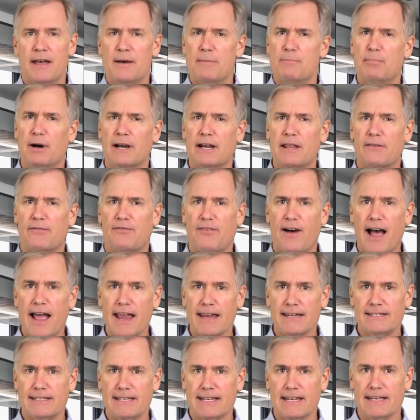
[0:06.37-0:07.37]
But if
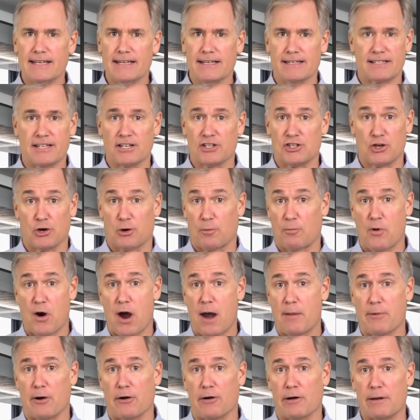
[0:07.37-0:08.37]
IT isn't your
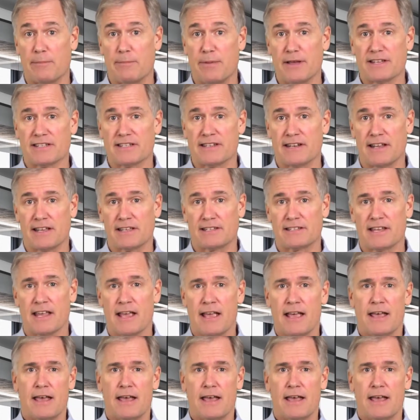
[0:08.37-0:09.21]
primary business,